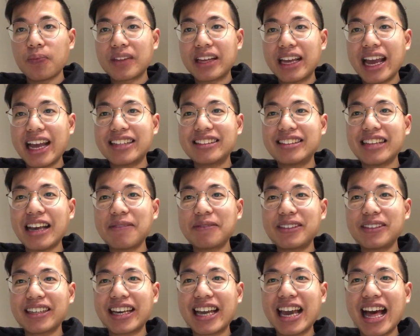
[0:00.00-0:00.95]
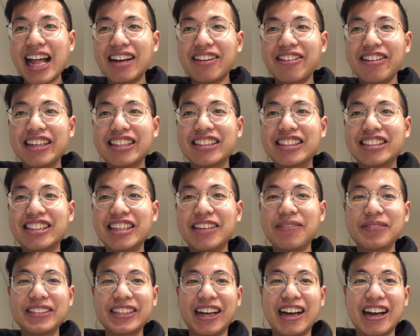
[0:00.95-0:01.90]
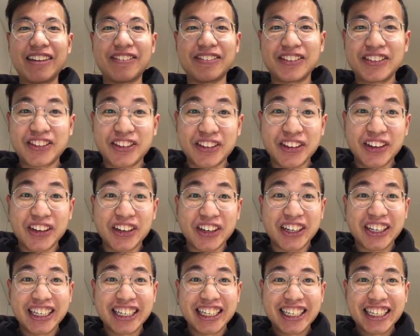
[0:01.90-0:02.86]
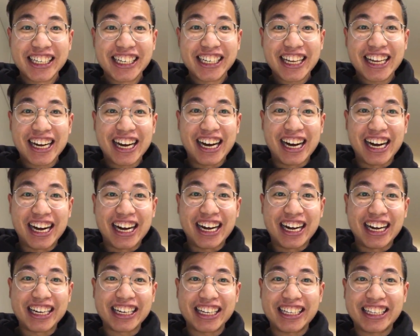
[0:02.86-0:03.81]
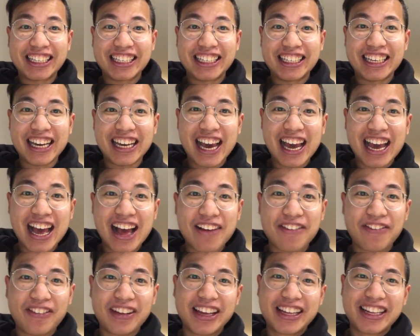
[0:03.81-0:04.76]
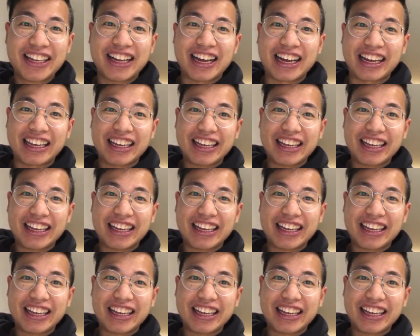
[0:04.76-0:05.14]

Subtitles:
Except the calories, gym time, true. Uh, yeah, I think like